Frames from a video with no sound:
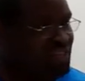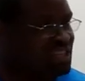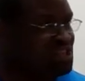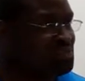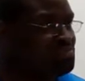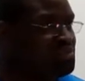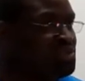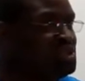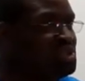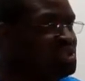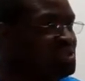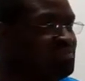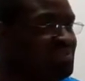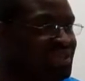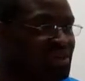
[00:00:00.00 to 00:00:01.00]
this push
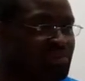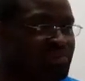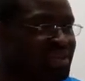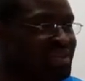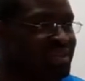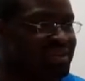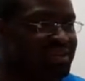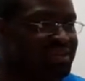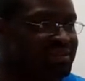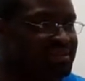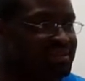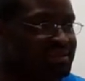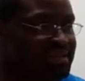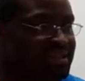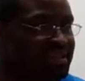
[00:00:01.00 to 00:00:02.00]
to be obedient.
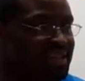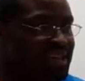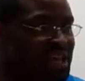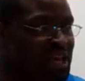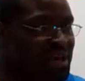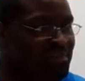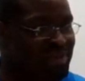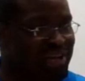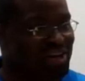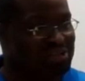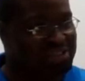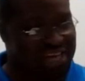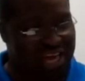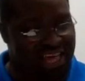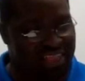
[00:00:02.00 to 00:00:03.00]

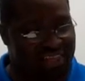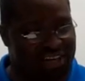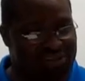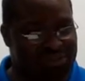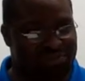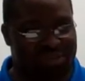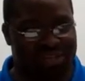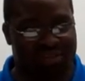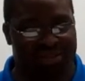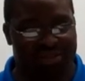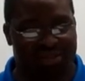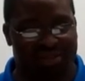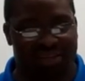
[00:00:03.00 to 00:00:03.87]
Because God loves me